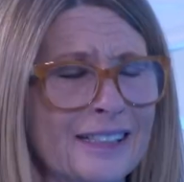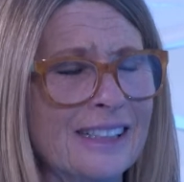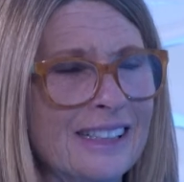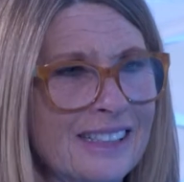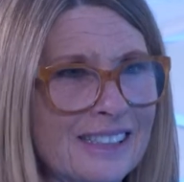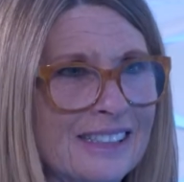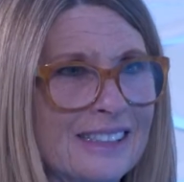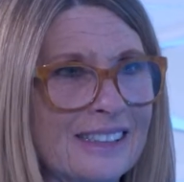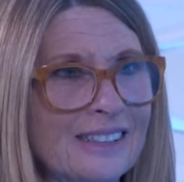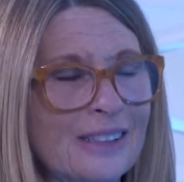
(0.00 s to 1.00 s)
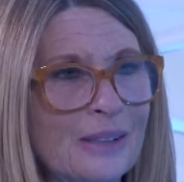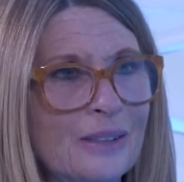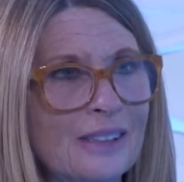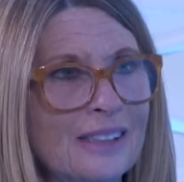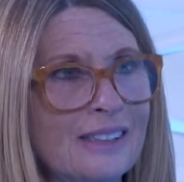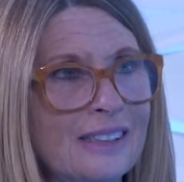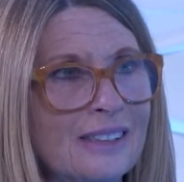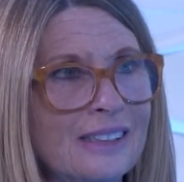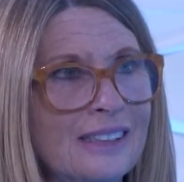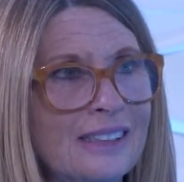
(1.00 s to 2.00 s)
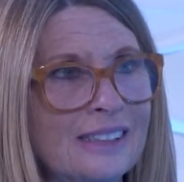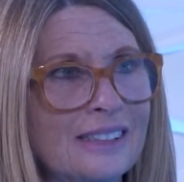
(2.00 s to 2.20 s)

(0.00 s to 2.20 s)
children don't know the difference between a